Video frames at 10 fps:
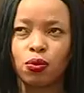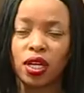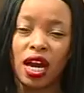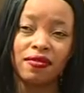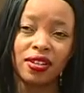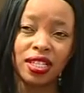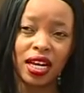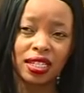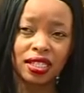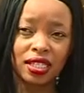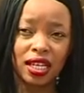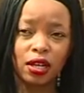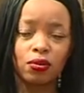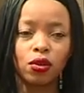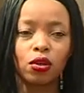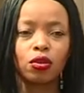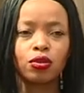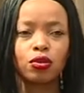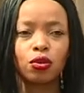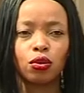We advertise and we
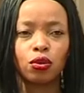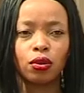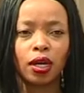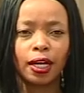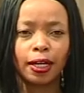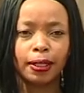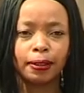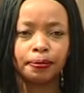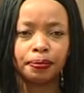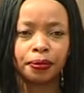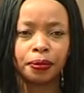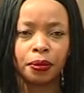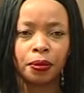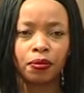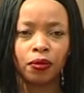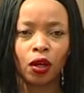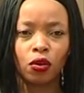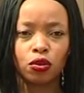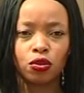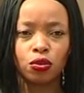also um,
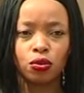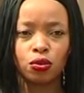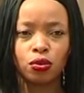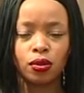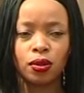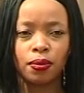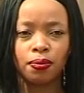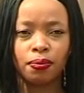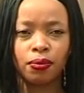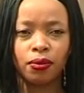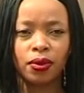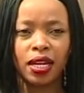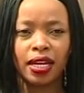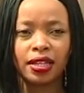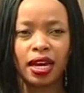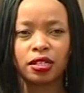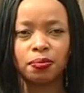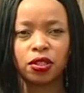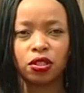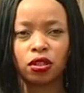go to like there are
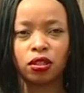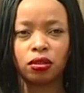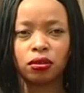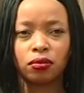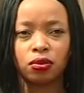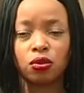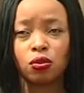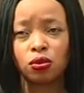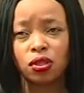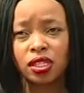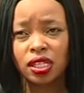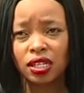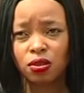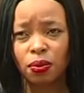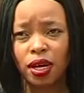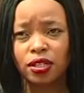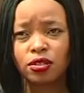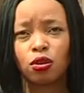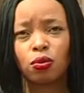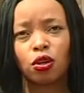special schools as well
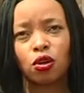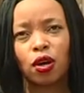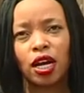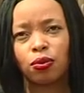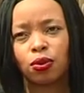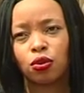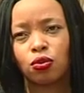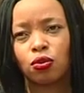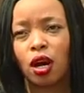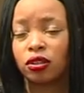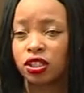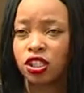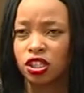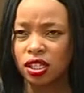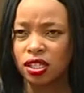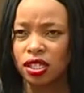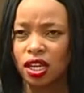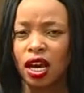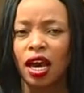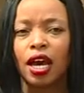so we go and we do auditions
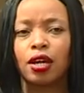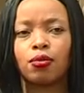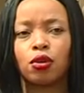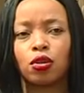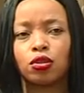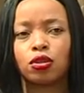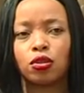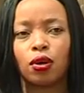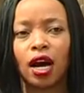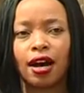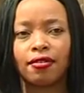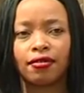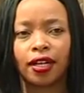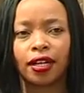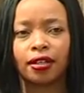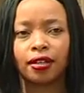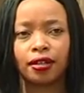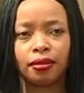and we also have like